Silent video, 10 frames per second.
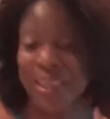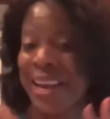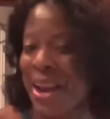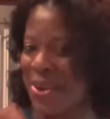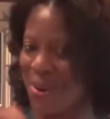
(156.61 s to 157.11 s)

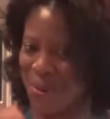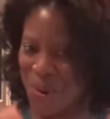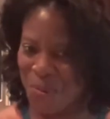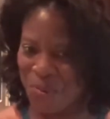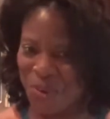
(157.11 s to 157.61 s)
And I'll
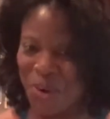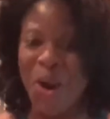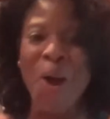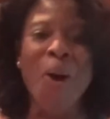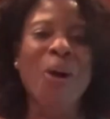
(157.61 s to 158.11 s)
go
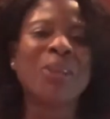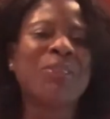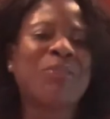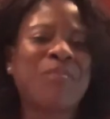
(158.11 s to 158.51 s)
over all the